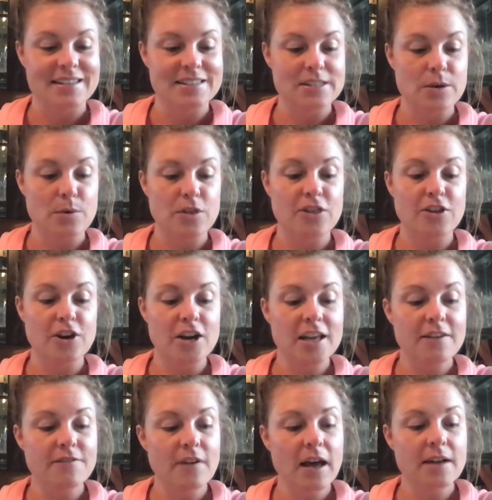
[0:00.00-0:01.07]
So
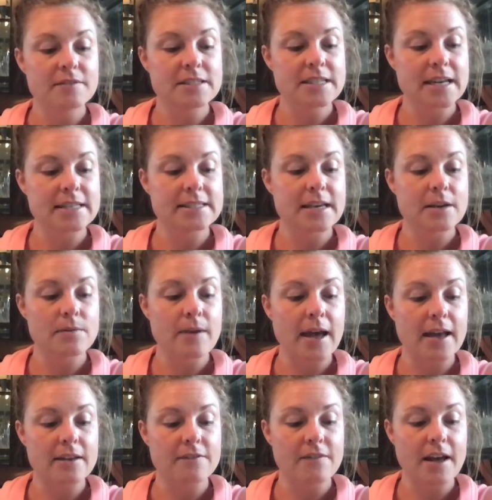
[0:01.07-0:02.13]
35 states had
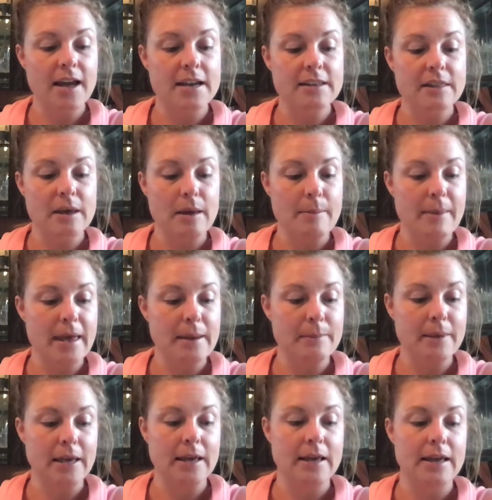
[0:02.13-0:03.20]
ratified the
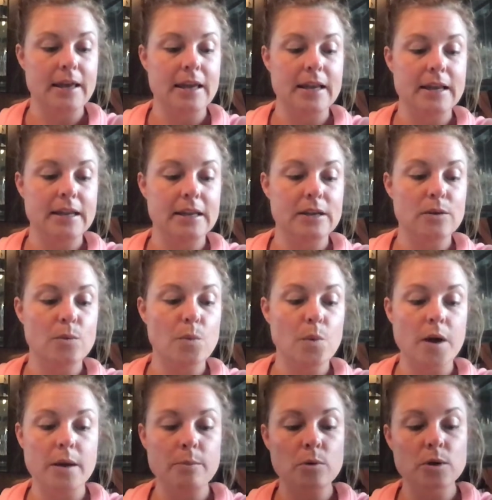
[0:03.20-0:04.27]
amendment. It needed
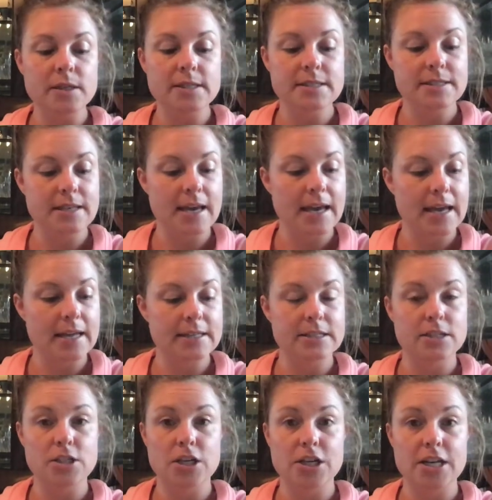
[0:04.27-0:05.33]
one more state
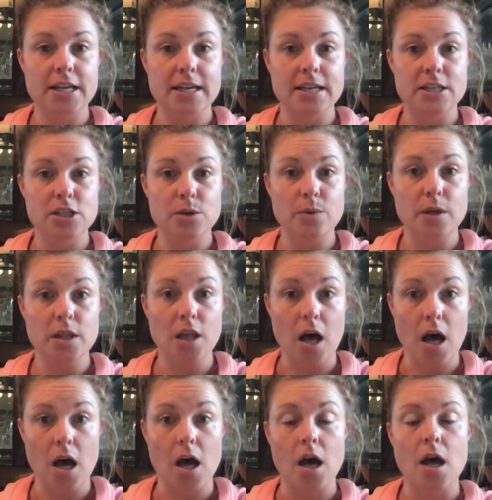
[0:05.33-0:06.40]
to turn it into a
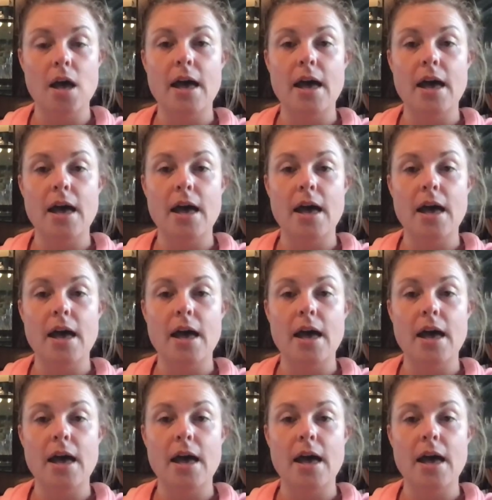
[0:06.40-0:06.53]
law.